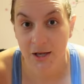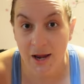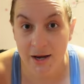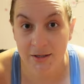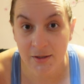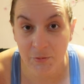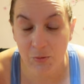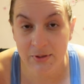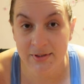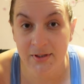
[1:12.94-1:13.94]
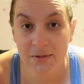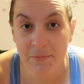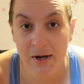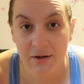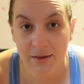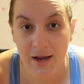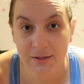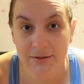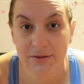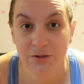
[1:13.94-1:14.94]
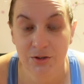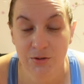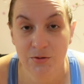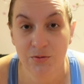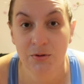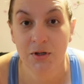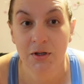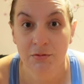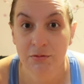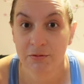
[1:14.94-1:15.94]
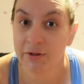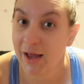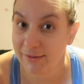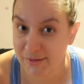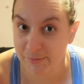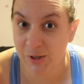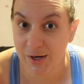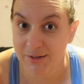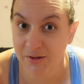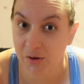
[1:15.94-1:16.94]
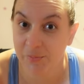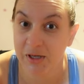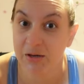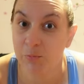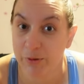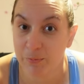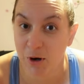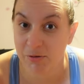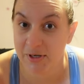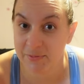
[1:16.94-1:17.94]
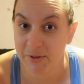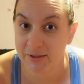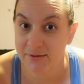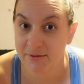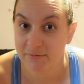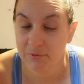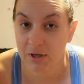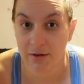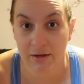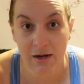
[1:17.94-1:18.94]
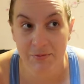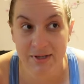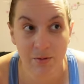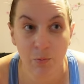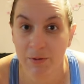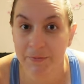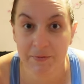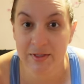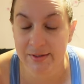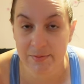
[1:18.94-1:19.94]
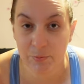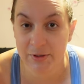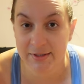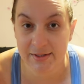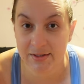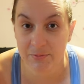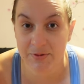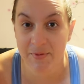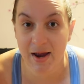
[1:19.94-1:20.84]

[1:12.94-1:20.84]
And I'm going to compare that to the last time you guys saw me with progress pics. I think I was at 156.6 was my